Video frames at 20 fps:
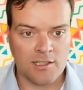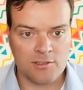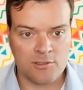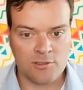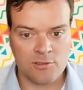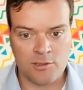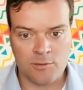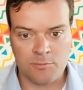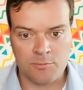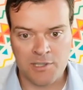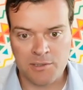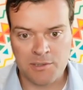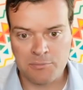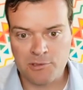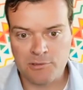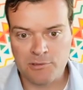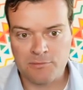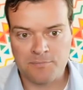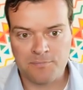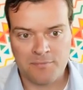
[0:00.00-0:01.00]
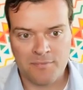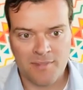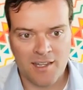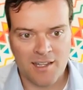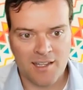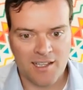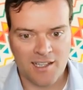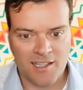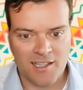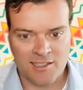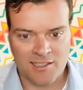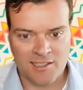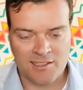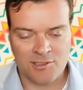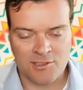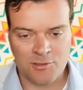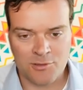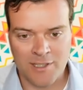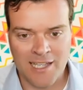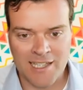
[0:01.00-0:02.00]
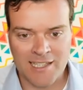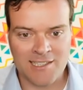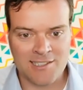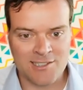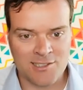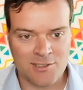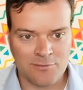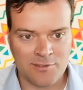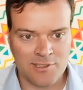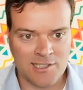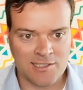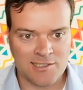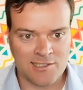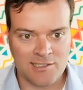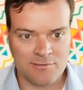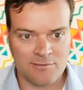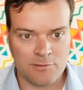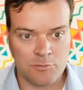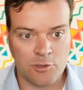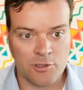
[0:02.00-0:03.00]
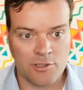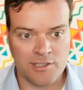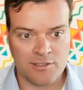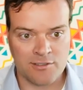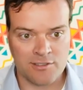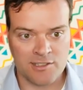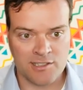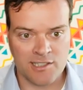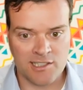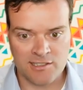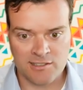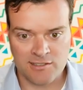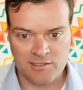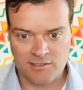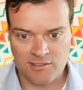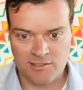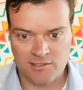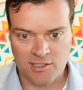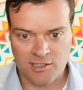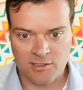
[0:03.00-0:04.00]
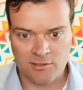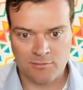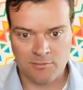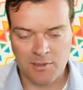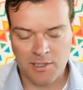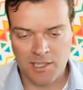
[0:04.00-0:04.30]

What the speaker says: the people. I think creating something is even more interesting. So,